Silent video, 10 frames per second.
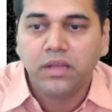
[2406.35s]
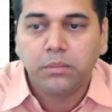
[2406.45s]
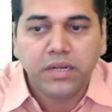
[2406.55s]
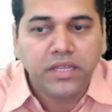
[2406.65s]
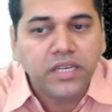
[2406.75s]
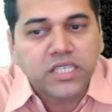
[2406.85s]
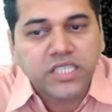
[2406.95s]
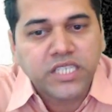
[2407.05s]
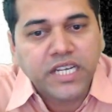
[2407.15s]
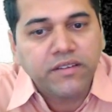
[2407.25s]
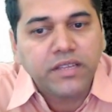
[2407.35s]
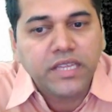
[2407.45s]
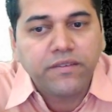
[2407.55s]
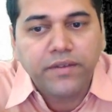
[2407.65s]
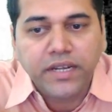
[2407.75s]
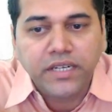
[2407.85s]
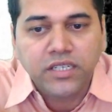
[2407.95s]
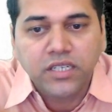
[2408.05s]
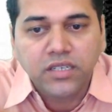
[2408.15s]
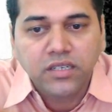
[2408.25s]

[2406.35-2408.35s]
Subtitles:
but here straight away they went,